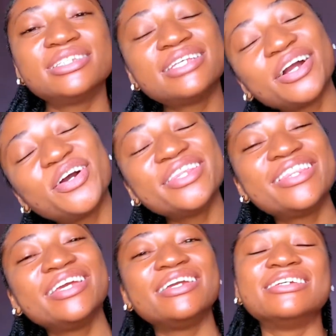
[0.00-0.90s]
second
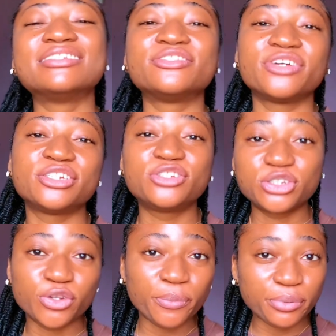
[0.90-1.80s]
thing is the
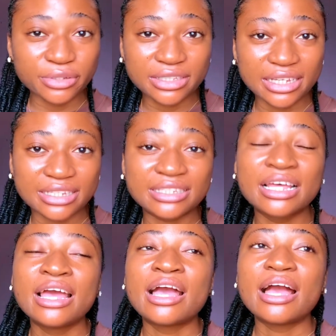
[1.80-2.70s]
registration process.
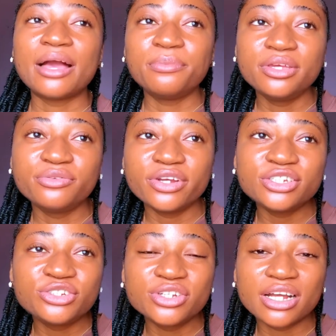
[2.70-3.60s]

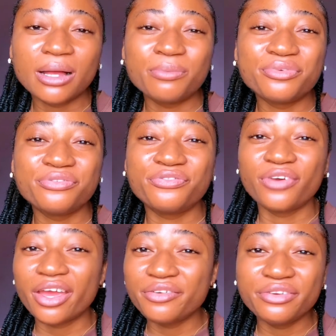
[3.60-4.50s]
Registering can be
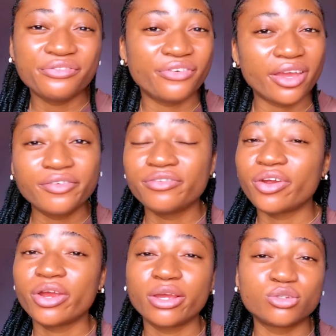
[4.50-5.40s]
very
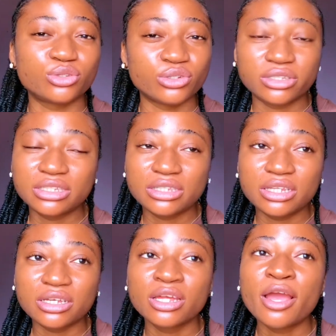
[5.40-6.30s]

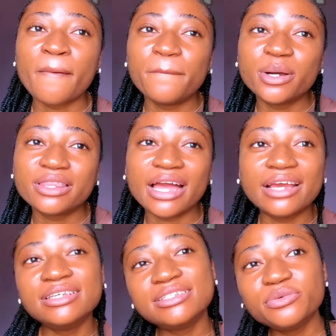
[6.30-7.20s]
exhausting, but there are
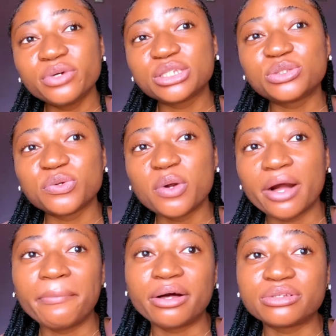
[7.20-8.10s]
easy ways to go
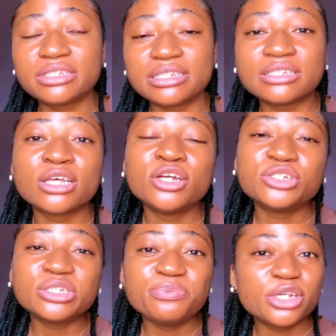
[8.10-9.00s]
about it.
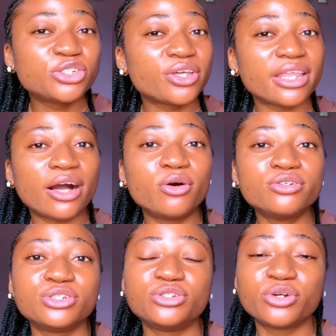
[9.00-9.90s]
Just make sure that all
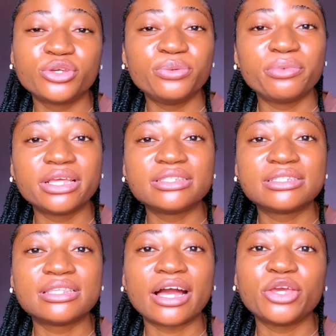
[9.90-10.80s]
the documents
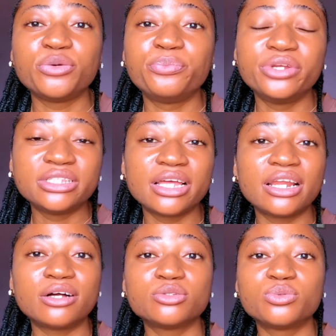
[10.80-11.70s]
that you printed
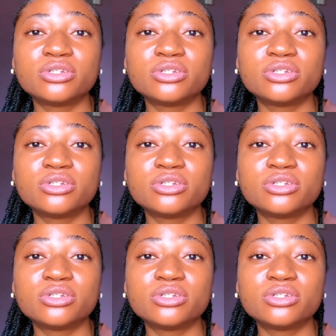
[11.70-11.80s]
out